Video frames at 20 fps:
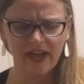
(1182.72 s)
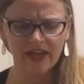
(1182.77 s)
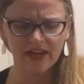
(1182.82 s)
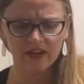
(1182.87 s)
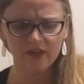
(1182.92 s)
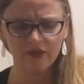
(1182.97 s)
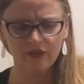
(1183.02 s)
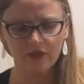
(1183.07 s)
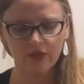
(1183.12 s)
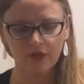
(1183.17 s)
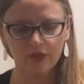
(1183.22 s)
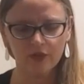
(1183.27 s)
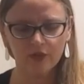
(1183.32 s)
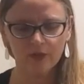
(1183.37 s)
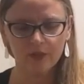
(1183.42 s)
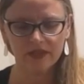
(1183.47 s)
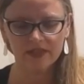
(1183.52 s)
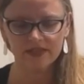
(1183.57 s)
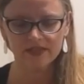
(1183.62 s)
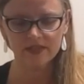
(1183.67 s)
added a few
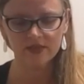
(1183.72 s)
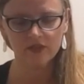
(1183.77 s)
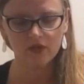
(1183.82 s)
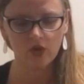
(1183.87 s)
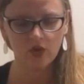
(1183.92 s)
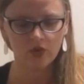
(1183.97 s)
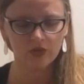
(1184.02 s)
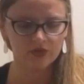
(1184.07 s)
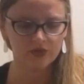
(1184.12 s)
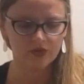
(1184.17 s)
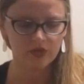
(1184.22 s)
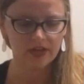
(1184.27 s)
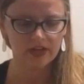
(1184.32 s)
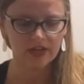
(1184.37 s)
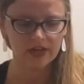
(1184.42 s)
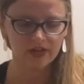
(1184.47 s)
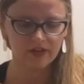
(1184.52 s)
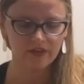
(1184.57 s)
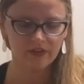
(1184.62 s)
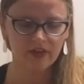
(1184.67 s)
pieces of goldenrod
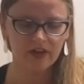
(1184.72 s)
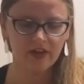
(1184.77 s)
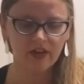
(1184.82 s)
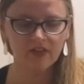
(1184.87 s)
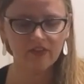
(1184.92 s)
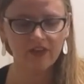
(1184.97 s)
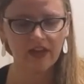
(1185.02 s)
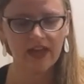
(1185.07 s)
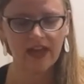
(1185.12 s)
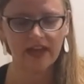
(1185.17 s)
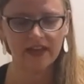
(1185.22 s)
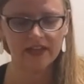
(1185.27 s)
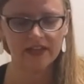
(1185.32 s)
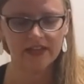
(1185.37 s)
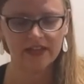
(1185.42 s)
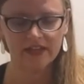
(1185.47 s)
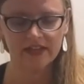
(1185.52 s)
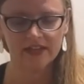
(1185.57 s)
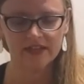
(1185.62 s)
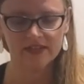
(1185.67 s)
here and there i've
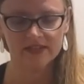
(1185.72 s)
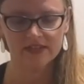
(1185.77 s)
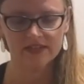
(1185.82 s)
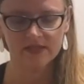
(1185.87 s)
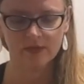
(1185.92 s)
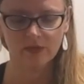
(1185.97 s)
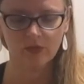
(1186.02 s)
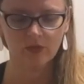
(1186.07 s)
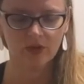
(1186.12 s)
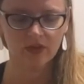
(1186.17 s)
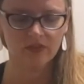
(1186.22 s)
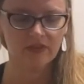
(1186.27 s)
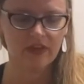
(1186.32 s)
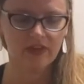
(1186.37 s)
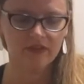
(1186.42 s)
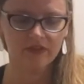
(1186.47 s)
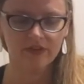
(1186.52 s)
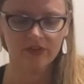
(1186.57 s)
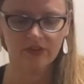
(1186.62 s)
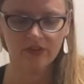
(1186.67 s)
added in some more of
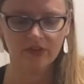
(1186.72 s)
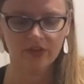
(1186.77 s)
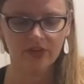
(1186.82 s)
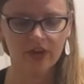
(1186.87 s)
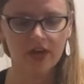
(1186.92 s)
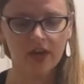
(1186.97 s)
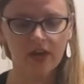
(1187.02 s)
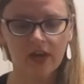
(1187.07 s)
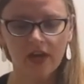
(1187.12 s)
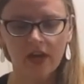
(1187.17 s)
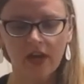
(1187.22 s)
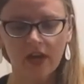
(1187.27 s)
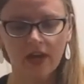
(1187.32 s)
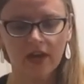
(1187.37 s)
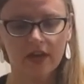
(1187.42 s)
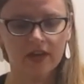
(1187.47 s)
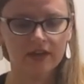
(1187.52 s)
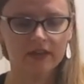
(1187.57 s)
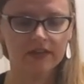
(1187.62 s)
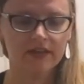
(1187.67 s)
that filler
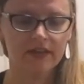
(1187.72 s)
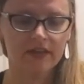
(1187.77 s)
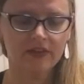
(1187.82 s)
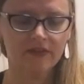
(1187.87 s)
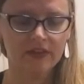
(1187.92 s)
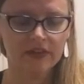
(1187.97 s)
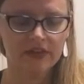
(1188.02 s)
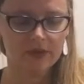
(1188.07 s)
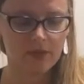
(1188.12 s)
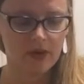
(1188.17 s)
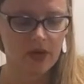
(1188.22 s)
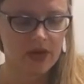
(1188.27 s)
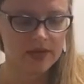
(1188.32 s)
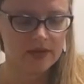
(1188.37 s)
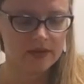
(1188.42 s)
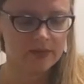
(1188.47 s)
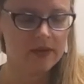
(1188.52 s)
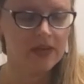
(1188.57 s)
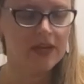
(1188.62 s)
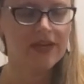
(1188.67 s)
uh, leaf at the
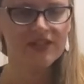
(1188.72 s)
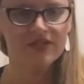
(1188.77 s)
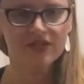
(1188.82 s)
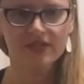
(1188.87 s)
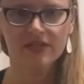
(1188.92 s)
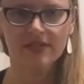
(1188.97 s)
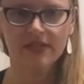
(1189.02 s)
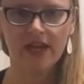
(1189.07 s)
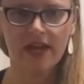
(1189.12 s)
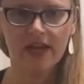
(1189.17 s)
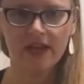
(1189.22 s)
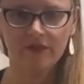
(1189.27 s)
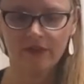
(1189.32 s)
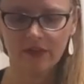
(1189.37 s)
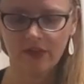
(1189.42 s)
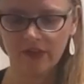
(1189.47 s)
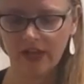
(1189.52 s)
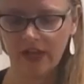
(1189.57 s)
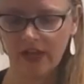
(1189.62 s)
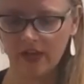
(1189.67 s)
bottom just to kind of
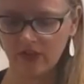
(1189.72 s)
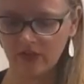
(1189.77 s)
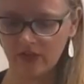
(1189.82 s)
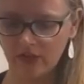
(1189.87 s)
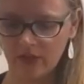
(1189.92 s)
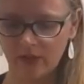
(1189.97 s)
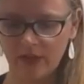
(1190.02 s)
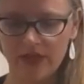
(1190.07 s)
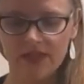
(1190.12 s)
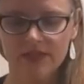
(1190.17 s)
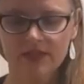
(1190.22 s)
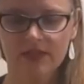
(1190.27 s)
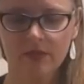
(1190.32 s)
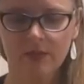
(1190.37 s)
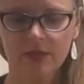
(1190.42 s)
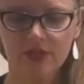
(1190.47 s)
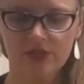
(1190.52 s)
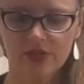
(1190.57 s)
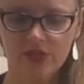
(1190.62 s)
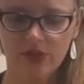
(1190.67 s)
fill it out a little bit so
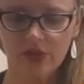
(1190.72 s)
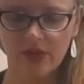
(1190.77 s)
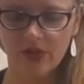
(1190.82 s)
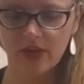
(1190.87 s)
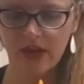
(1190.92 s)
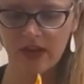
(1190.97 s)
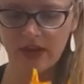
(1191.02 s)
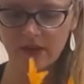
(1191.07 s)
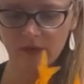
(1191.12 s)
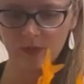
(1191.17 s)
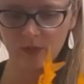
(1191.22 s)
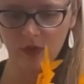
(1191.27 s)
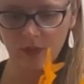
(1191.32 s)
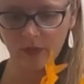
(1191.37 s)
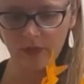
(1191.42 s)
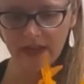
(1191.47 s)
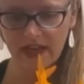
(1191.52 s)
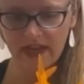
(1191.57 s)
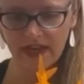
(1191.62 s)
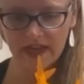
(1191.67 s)
i'm going to show you kind of what we